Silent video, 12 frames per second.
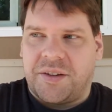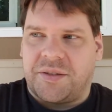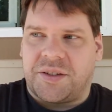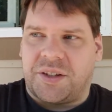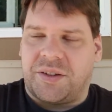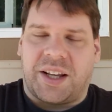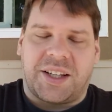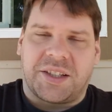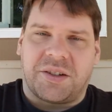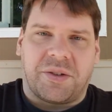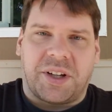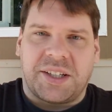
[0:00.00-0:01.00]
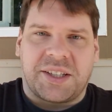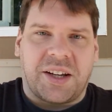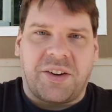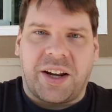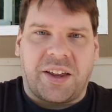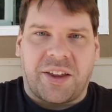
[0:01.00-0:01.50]
So that doesn't really
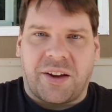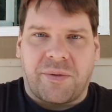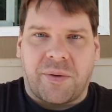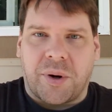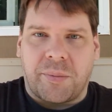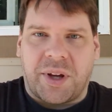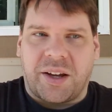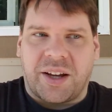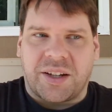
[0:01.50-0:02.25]
sell anything for me.